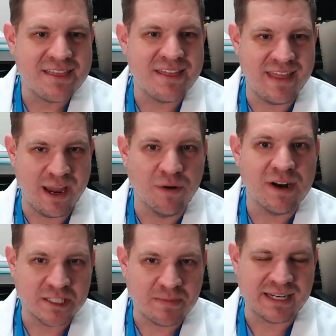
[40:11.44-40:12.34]
than they were
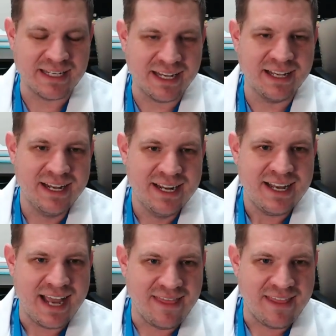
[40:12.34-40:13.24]
expecting.
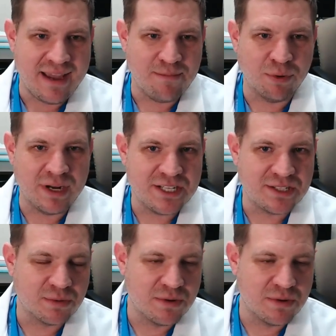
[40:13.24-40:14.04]
And they breeze through